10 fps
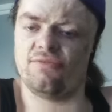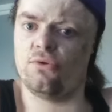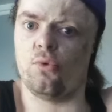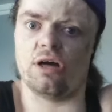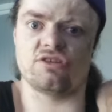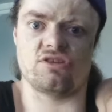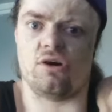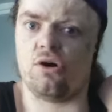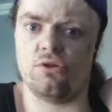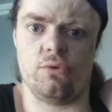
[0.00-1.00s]
If you
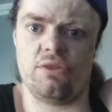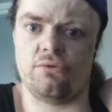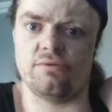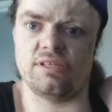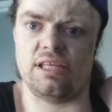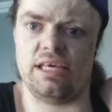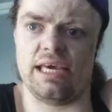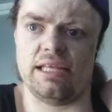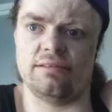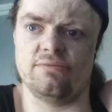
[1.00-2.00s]
watched all the way through to the
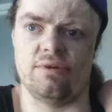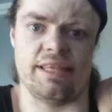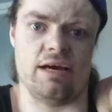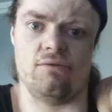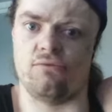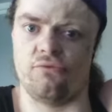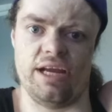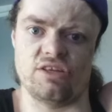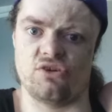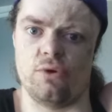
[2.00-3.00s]
end without
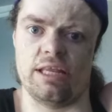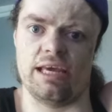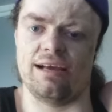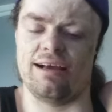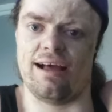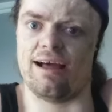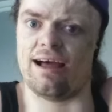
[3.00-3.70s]
rage quitting,